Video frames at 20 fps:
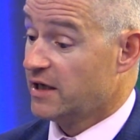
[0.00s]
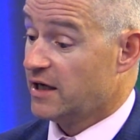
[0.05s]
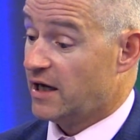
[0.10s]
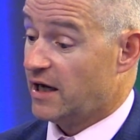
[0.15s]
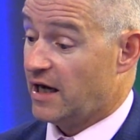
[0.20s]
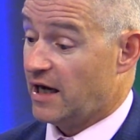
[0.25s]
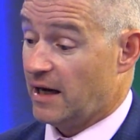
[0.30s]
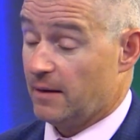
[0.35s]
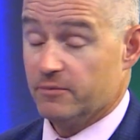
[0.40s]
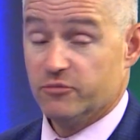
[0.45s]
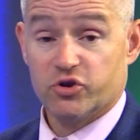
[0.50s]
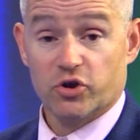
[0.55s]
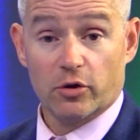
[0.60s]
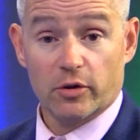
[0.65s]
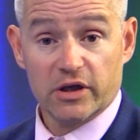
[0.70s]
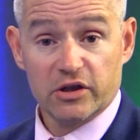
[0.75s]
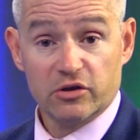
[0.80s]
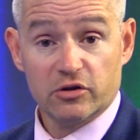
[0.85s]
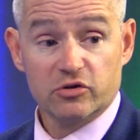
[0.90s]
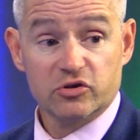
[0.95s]
Um,
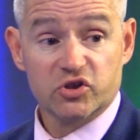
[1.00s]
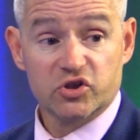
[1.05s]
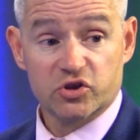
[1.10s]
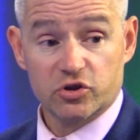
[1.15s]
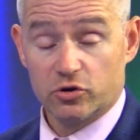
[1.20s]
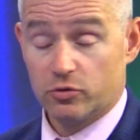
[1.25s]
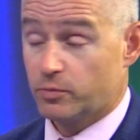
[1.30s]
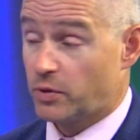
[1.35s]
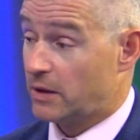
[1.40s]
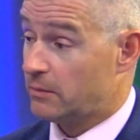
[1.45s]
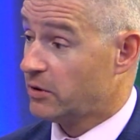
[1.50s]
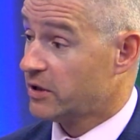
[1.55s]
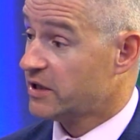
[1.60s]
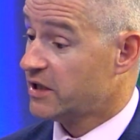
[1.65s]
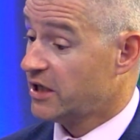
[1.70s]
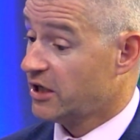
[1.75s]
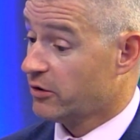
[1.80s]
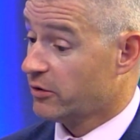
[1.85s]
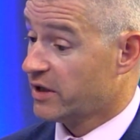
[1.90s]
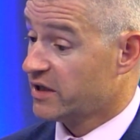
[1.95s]
during those two public
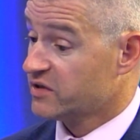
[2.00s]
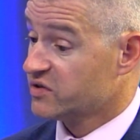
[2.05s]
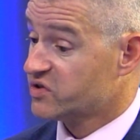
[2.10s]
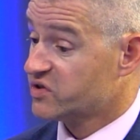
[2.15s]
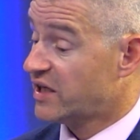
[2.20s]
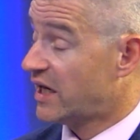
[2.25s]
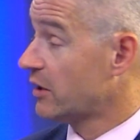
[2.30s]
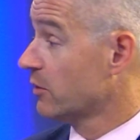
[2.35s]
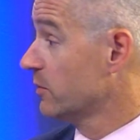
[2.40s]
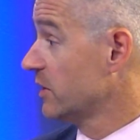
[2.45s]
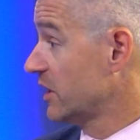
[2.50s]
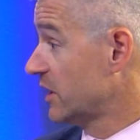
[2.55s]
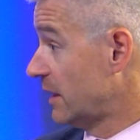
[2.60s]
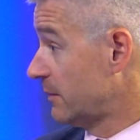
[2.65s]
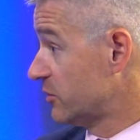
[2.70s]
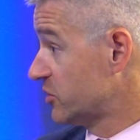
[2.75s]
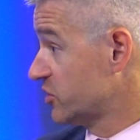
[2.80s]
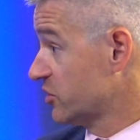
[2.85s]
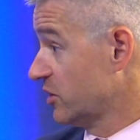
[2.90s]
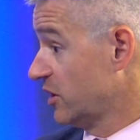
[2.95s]
hearings, that'll be an
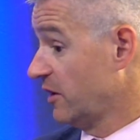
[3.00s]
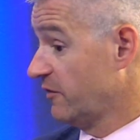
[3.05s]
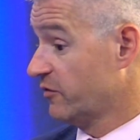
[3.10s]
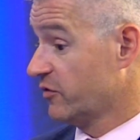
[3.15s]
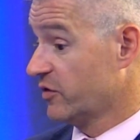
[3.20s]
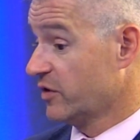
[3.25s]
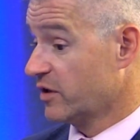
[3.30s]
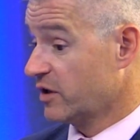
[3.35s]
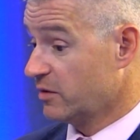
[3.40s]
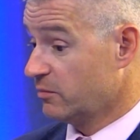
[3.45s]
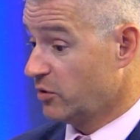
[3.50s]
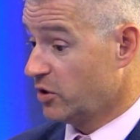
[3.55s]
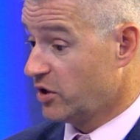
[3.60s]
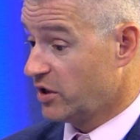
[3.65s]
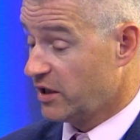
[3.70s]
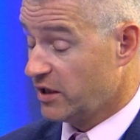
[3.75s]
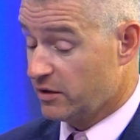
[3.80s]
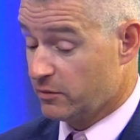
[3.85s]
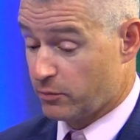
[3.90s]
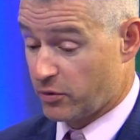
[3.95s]
opportunity for the
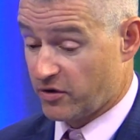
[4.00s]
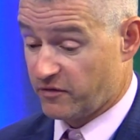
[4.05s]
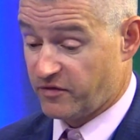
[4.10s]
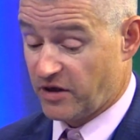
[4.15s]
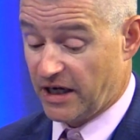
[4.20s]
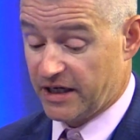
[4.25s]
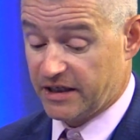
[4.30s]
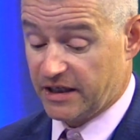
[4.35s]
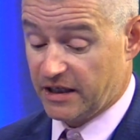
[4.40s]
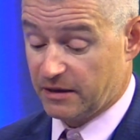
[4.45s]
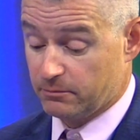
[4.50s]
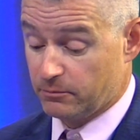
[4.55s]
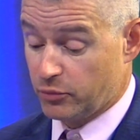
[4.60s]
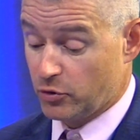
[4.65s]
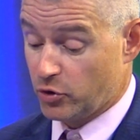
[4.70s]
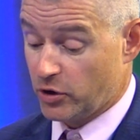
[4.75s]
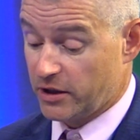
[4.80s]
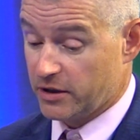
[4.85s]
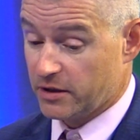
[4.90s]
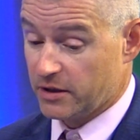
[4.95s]
community to provide
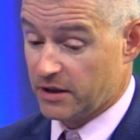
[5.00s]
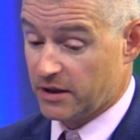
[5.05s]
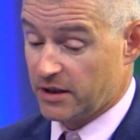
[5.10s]
input,